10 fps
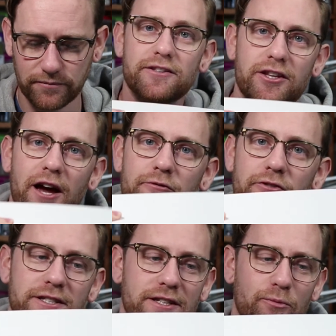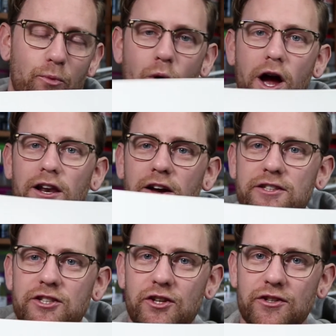So the other reason why I
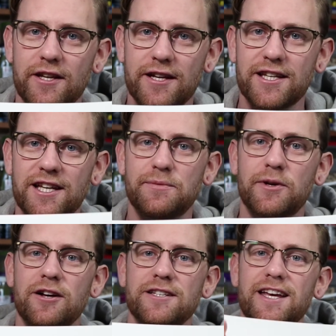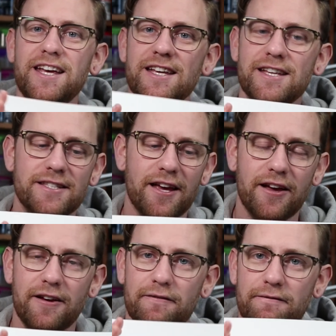like to use this is because it is
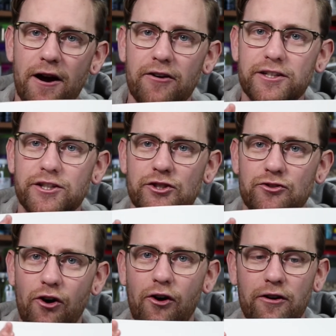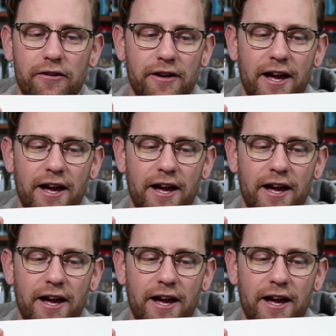very strong